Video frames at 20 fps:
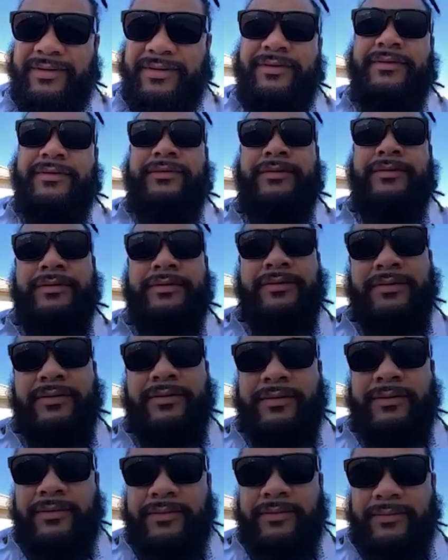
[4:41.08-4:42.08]

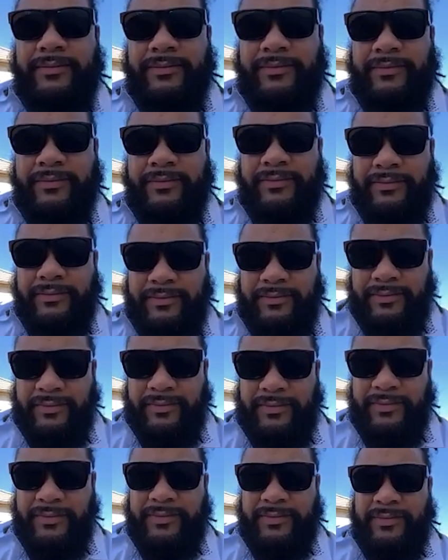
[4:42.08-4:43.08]

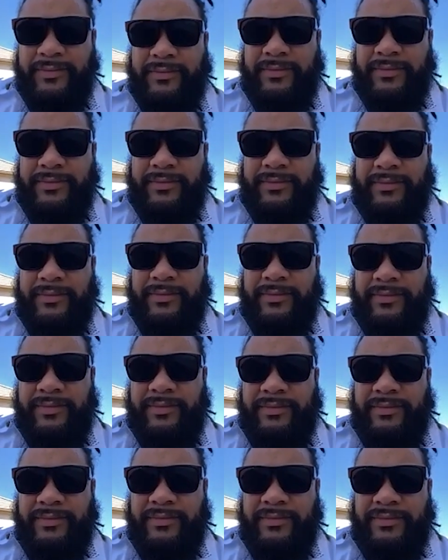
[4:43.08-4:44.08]

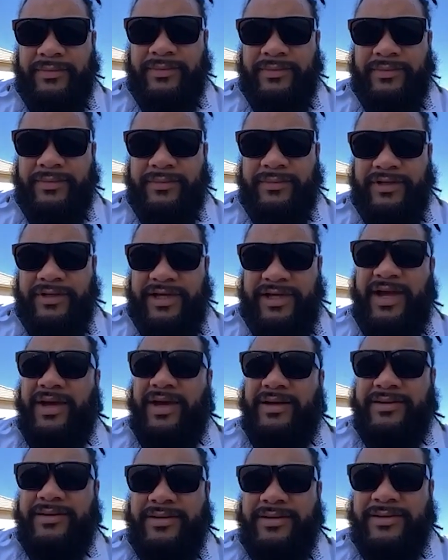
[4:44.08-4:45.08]

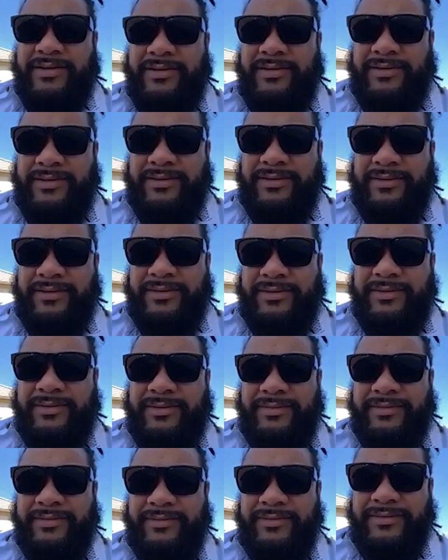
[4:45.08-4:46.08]

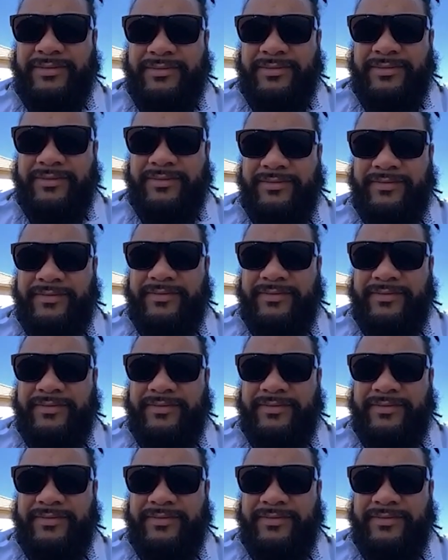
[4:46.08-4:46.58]
No words are spoken by the person on screen.